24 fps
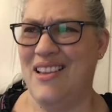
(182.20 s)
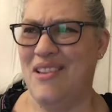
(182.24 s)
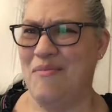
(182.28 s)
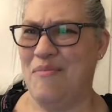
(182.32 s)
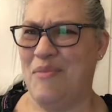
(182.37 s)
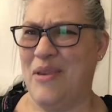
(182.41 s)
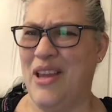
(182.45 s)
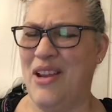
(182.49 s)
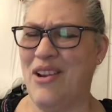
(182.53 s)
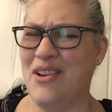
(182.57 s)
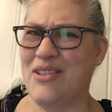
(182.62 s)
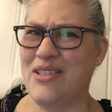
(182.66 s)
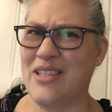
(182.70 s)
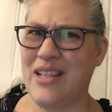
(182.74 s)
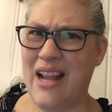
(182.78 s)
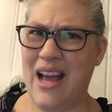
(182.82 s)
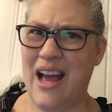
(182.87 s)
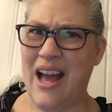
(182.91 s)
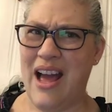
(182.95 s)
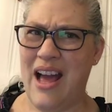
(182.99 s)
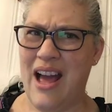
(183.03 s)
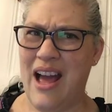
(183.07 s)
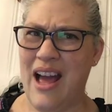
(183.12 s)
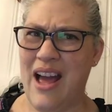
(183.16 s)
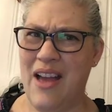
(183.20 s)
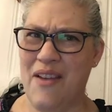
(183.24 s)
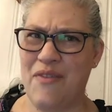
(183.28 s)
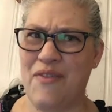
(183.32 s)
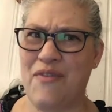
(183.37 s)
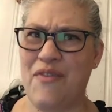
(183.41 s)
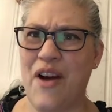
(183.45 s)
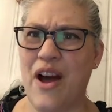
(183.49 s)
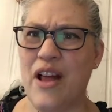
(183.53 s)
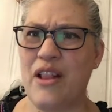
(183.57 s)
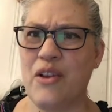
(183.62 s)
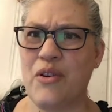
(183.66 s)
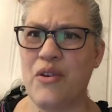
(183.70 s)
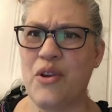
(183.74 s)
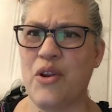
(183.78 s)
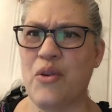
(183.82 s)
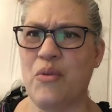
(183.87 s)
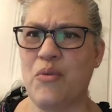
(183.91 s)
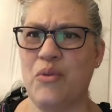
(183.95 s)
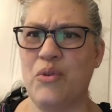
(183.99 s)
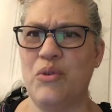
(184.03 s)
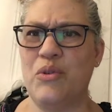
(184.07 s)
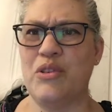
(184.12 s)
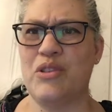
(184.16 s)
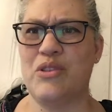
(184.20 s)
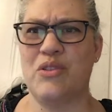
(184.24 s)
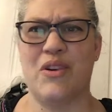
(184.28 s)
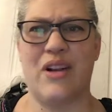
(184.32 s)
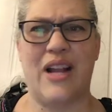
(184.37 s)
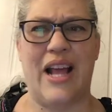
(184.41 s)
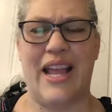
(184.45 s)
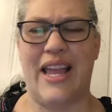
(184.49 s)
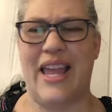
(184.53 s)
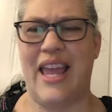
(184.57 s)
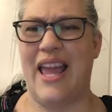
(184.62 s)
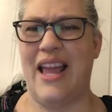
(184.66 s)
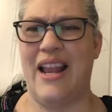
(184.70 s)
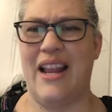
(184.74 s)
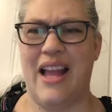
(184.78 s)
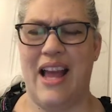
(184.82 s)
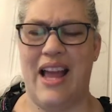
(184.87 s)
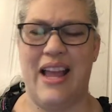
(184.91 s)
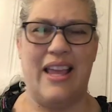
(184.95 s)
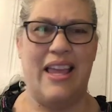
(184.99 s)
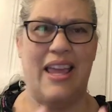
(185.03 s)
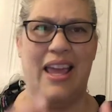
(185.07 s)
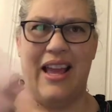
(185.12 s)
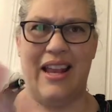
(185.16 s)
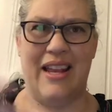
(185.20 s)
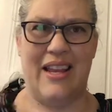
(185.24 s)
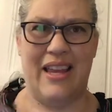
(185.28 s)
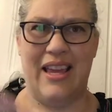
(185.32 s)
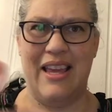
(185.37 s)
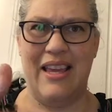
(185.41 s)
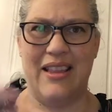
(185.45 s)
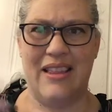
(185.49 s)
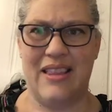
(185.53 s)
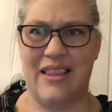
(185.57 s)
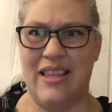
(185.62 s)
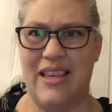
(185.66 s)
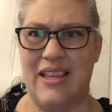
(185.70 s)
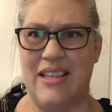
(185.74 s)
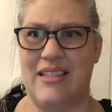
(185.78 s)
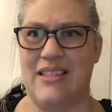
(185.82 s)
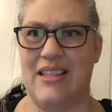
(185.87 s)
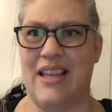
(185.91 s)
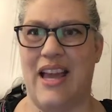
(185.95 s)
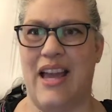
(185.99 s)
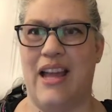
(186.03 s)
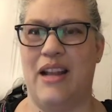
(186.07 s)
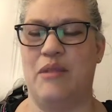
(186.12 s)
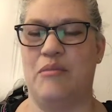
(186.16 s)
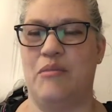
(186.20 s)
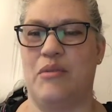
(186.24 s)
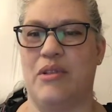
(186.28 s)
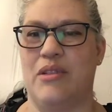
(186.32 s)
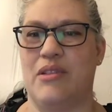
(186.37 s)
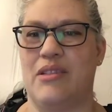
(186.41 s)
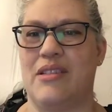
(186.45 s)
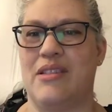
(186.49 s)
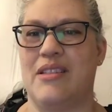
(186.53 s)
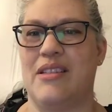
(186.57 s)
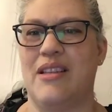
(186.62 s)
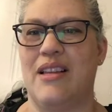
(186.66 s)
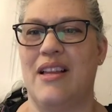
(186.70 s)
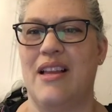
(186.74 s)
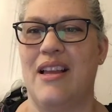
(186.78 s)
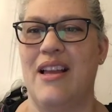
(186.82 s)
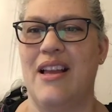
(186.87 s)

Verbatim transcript: Peter said, I, I follow your rules, Lord. I can't I can't eat these animals.